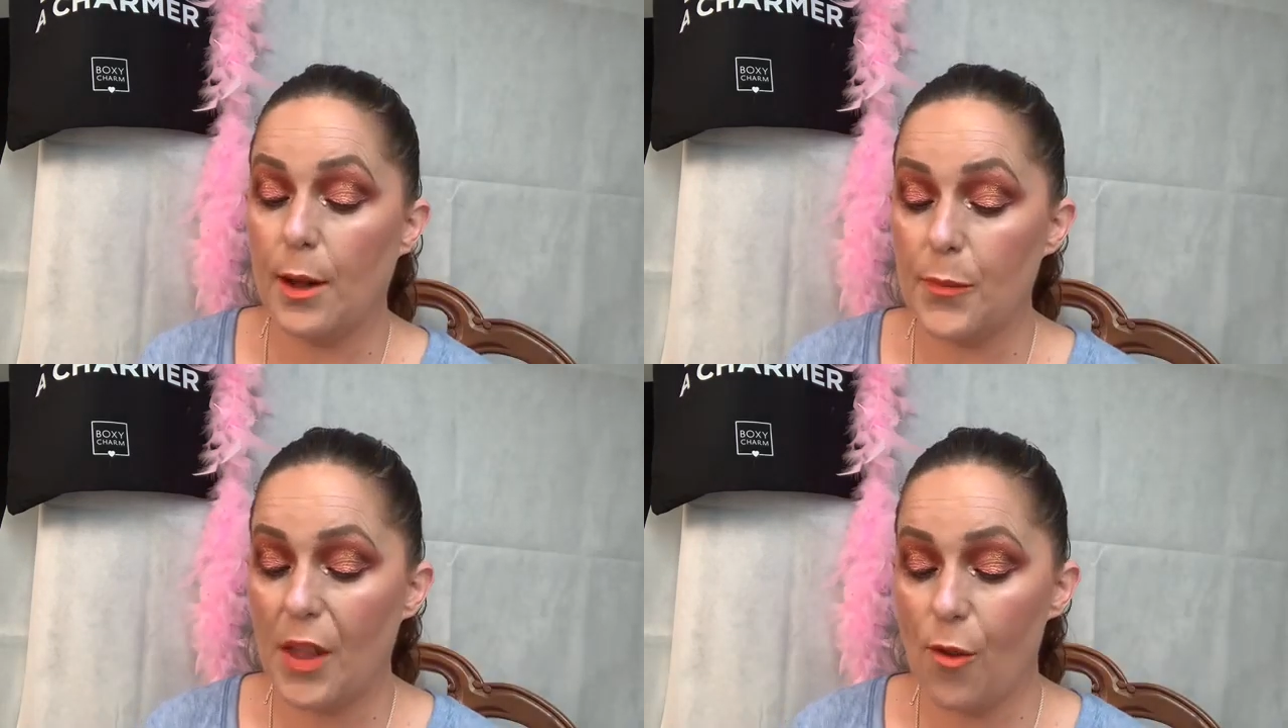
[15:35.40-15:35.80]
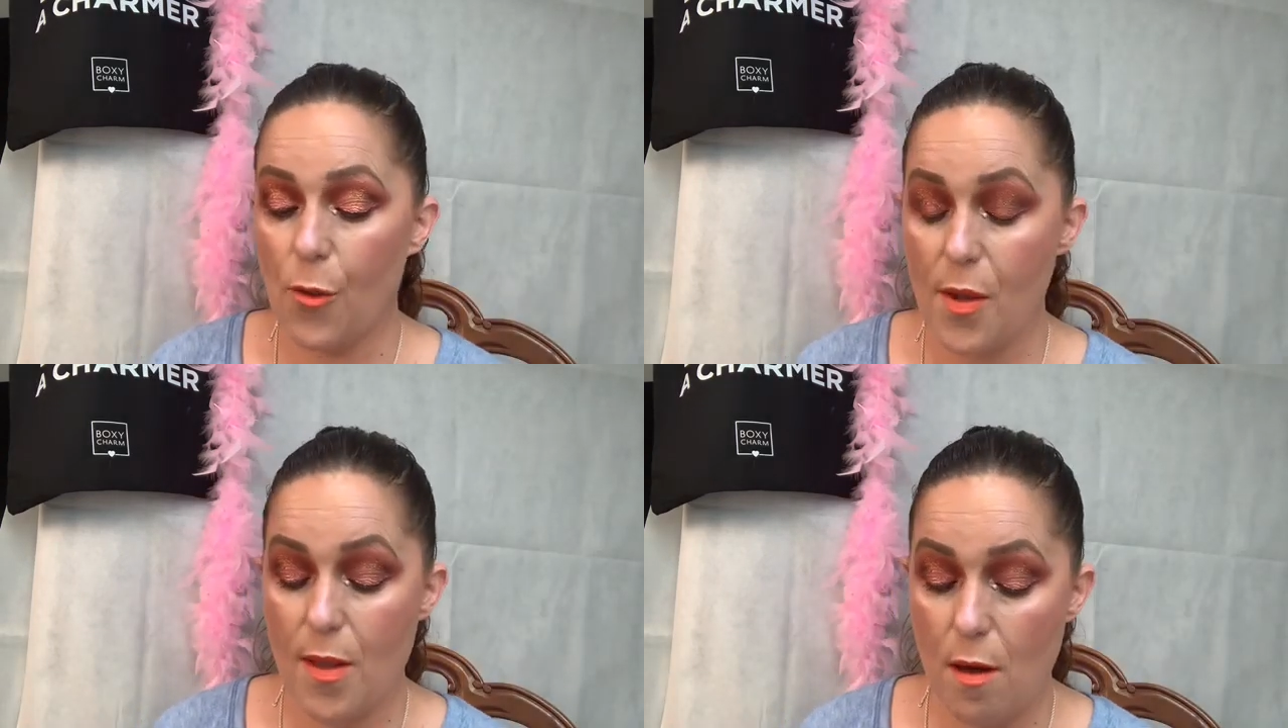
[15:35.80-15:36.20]
These
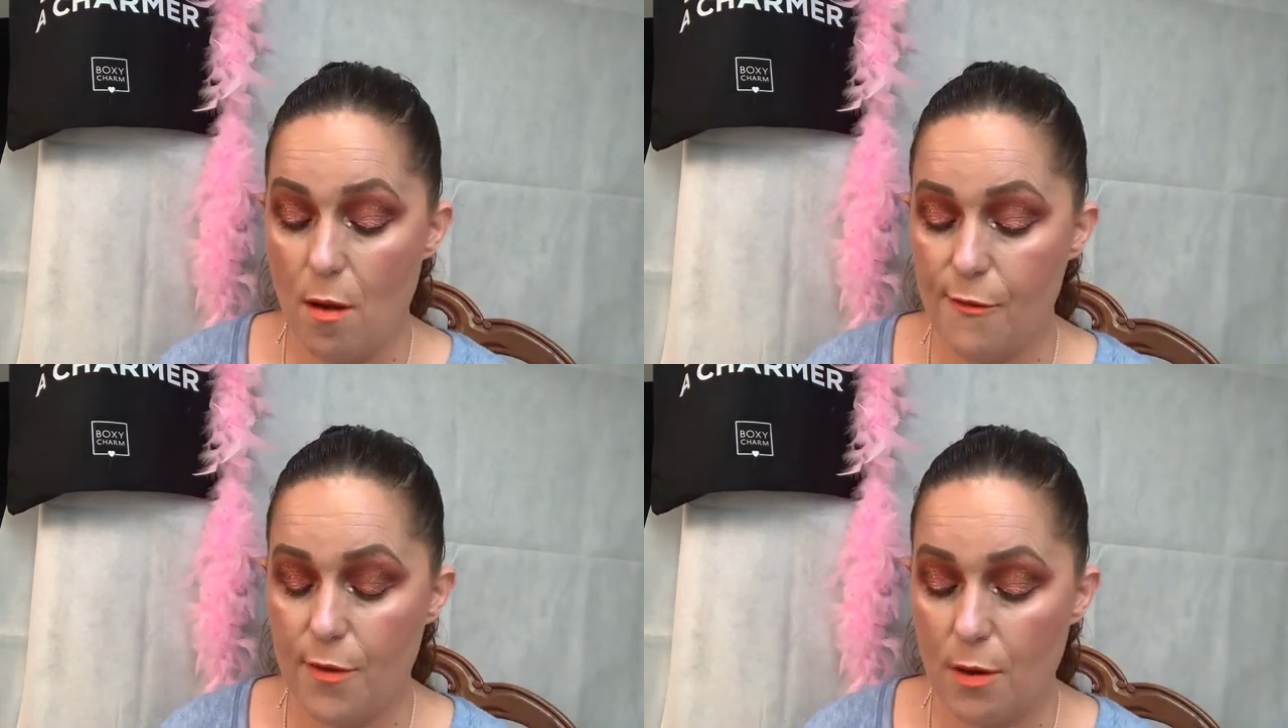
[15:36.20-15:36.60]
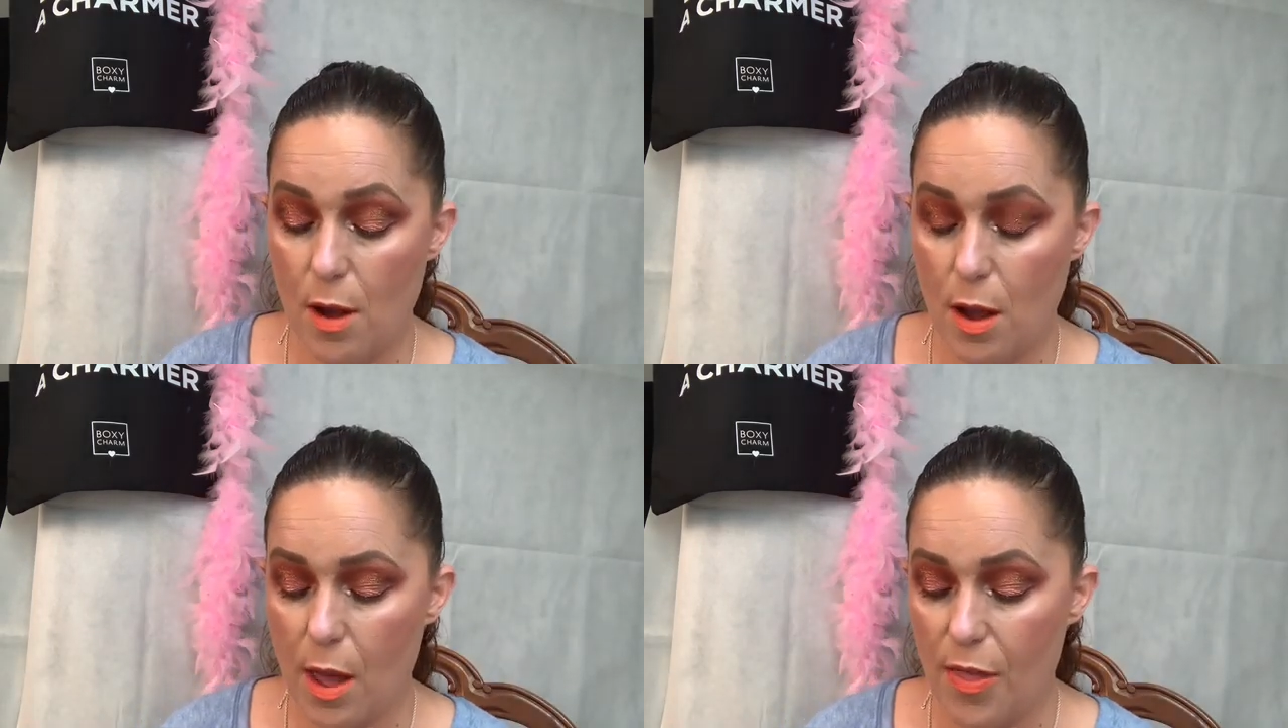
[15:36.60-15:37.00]
retail for,
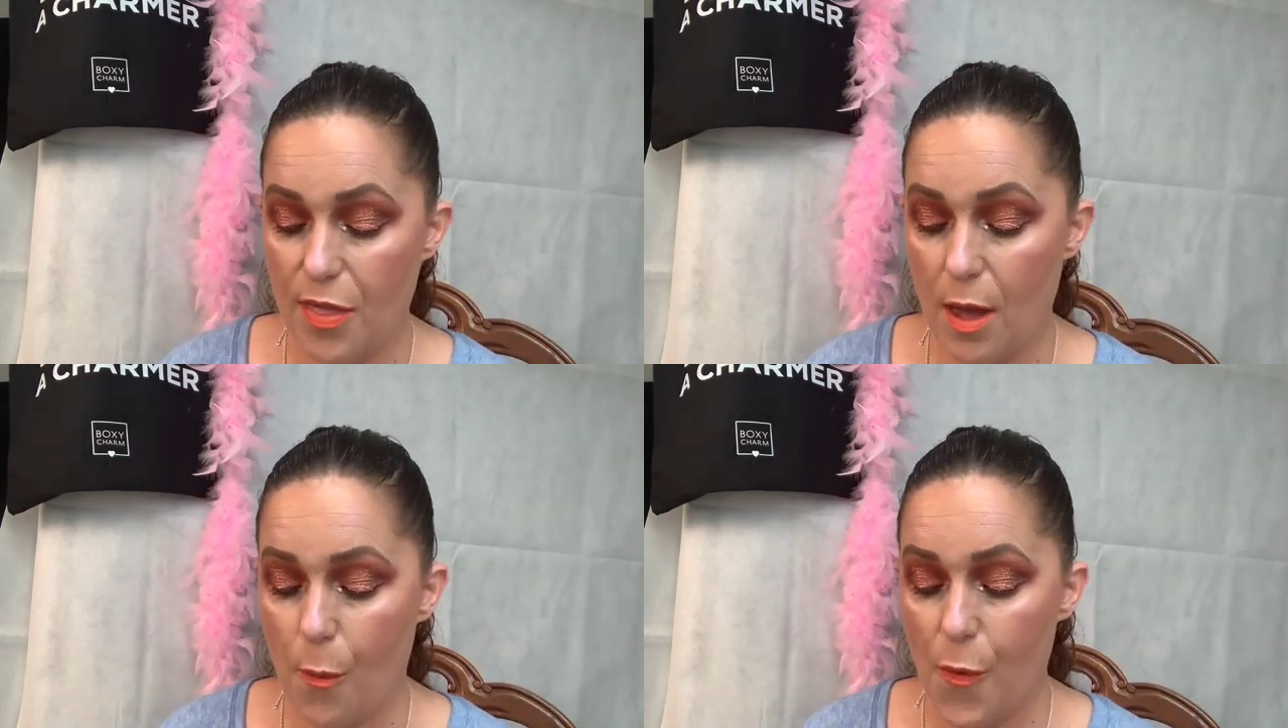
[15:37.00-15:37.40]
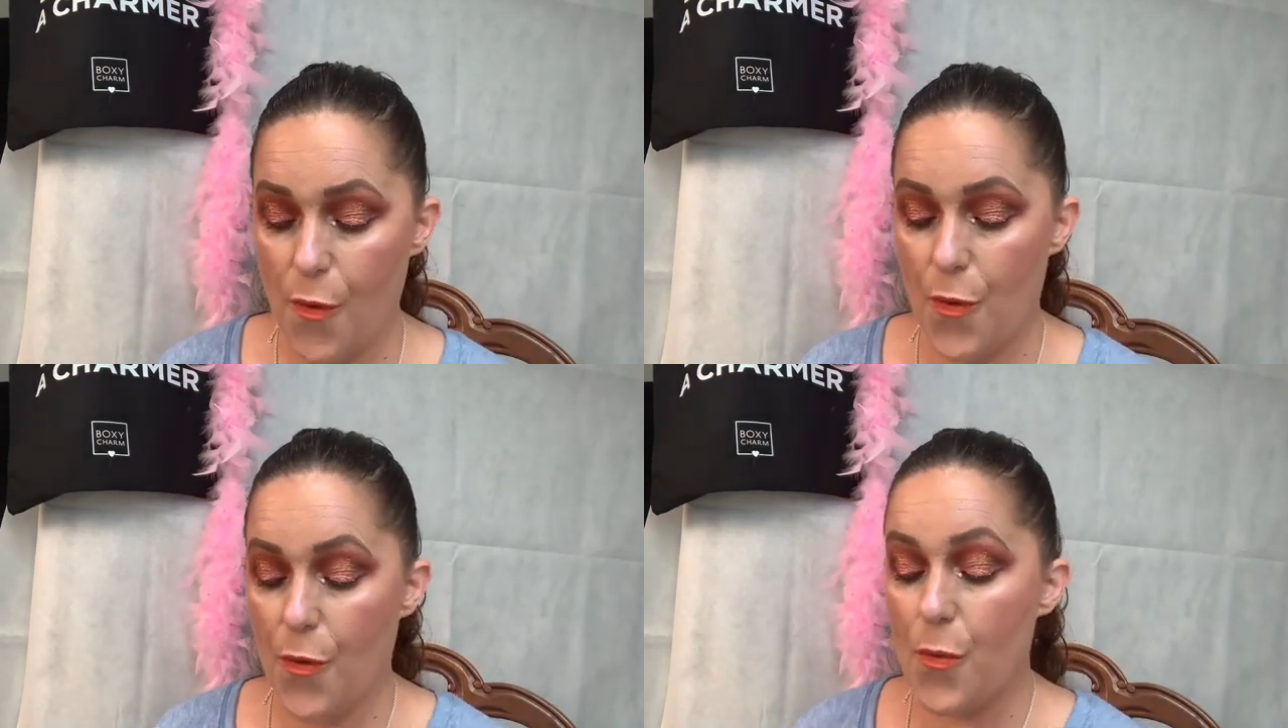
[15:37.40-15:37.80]
I think it
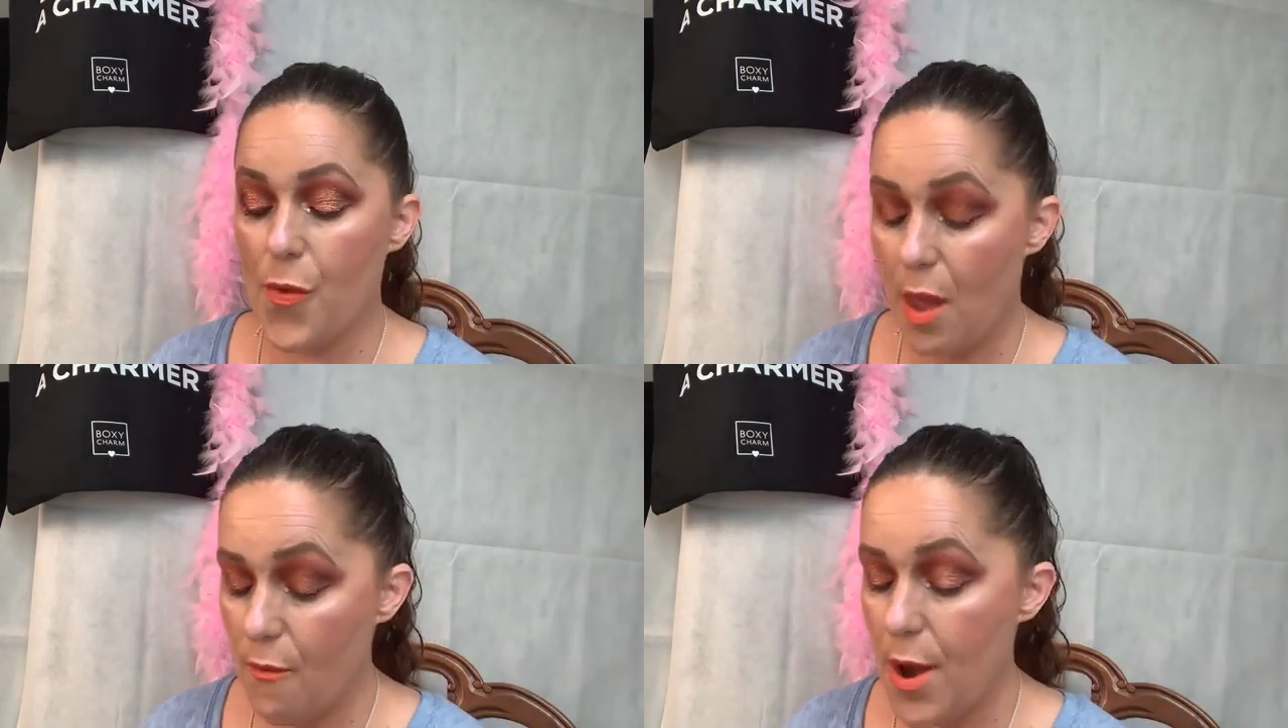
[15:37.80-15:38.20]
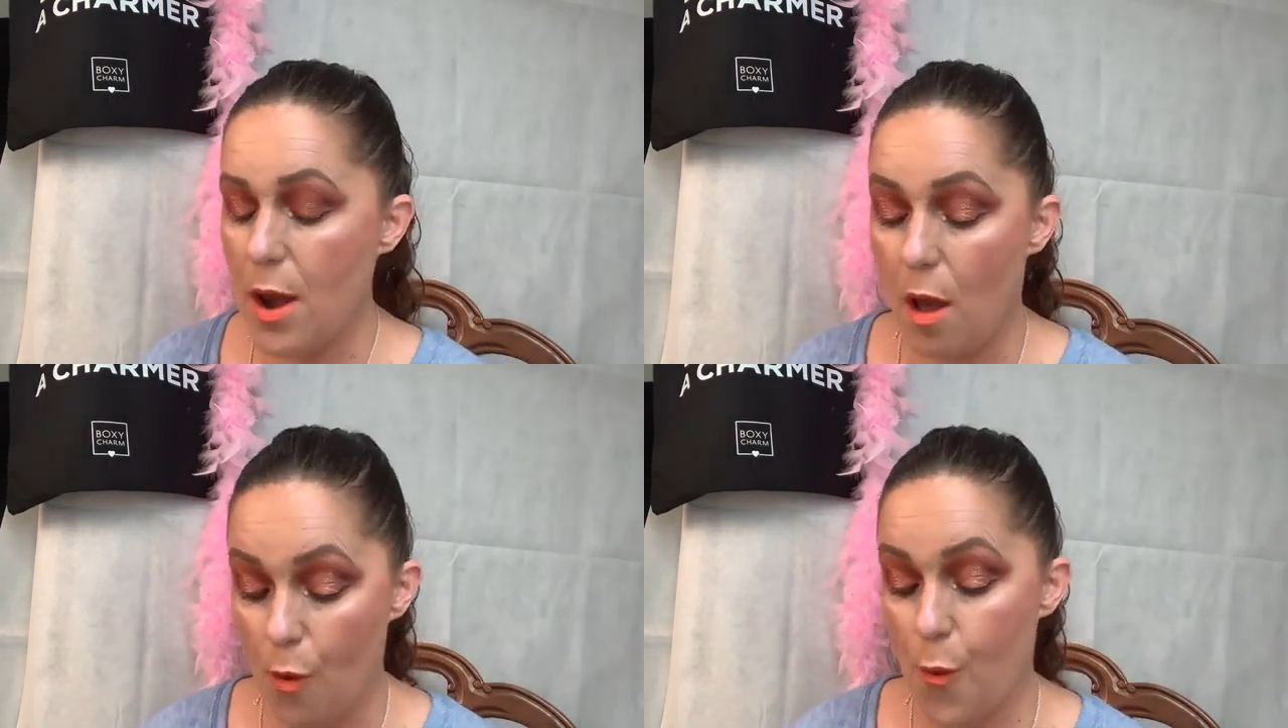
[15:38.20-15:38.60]
was
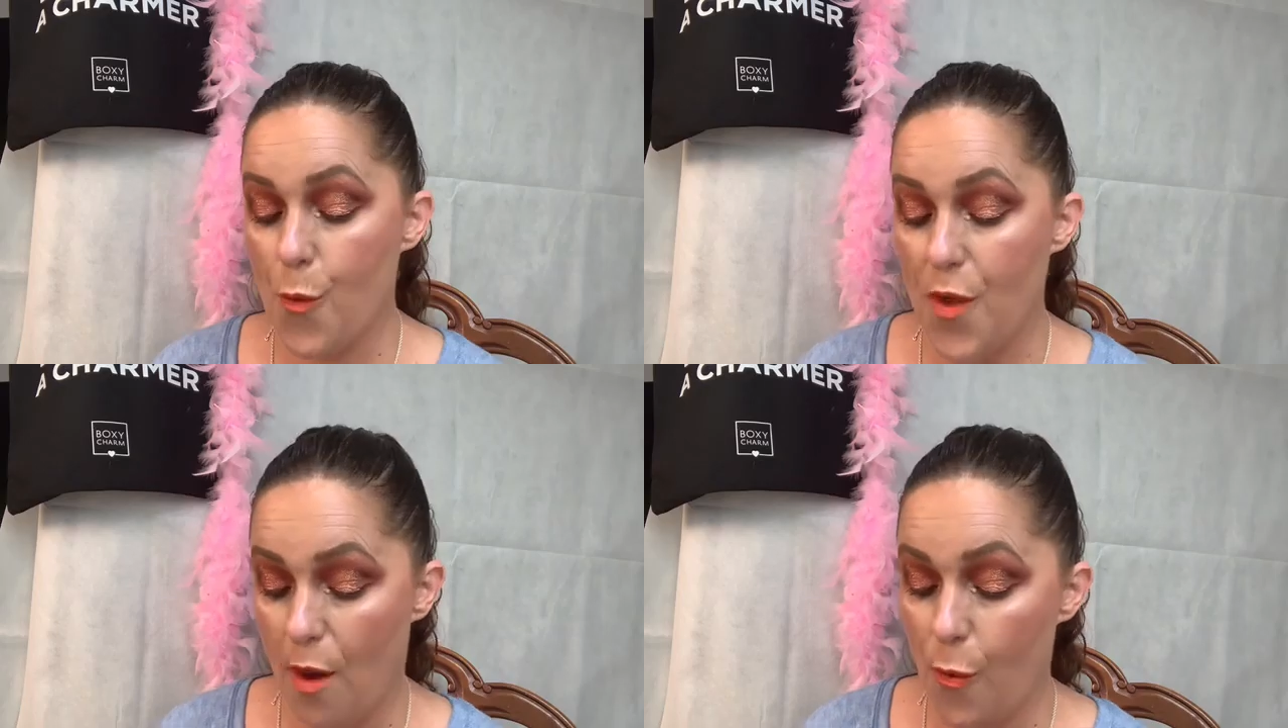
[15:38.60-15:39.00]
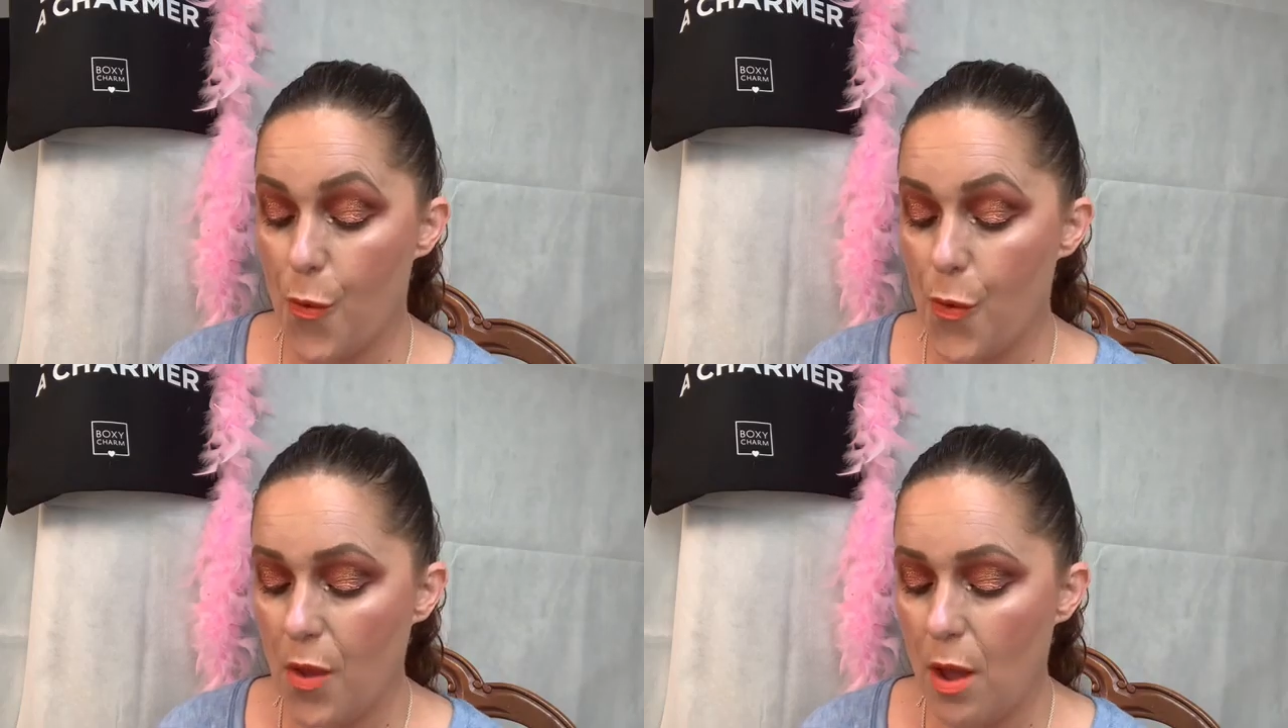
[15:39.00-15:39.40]
$7,
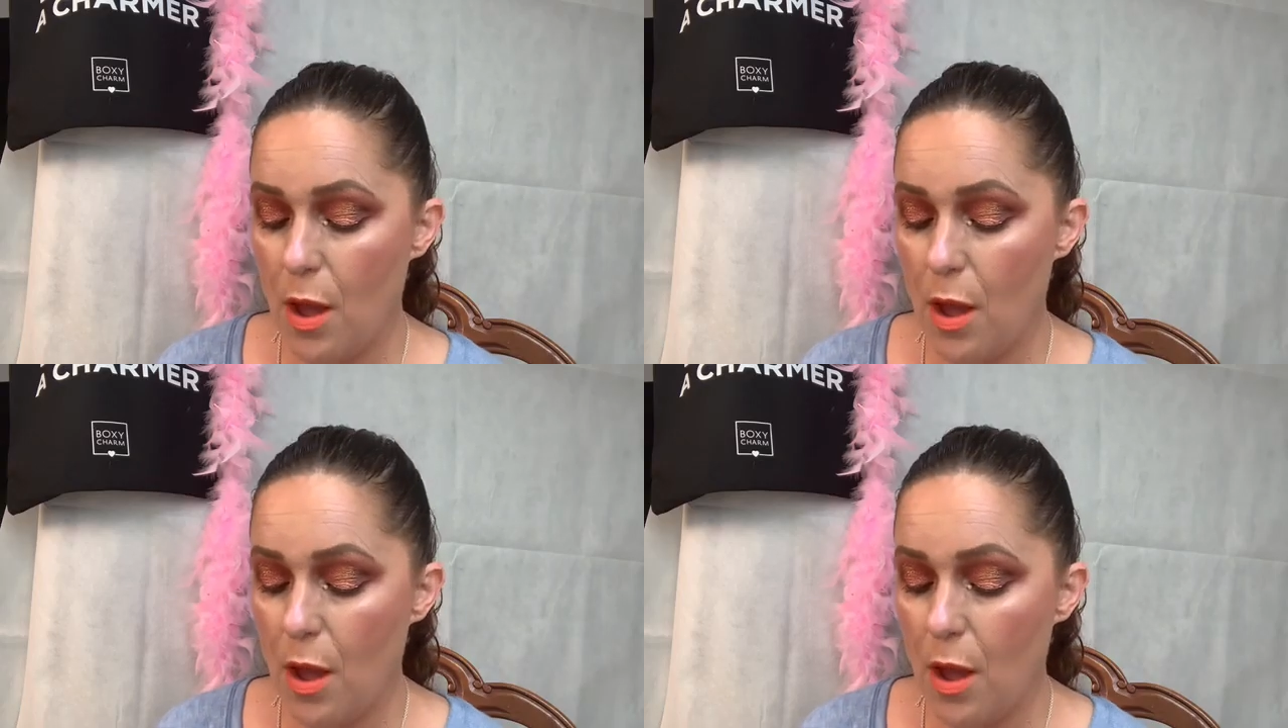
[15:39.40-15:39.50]
yes.